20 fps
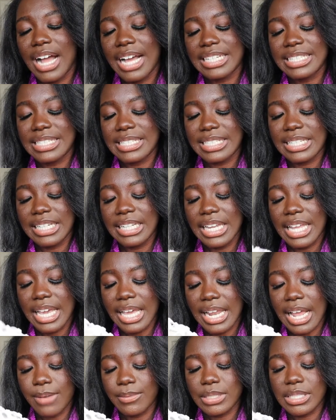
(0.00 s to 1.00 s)
I seen it
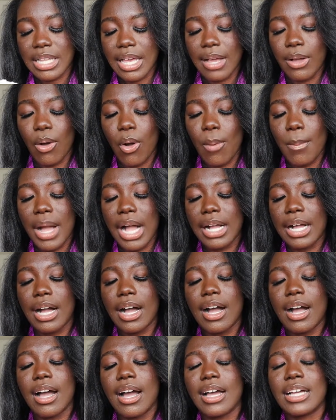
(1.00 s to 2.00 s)
and I was like, oh my
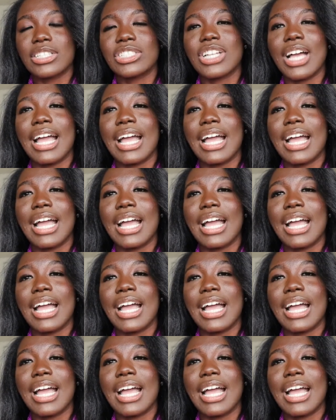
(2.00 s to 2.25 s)
gosh,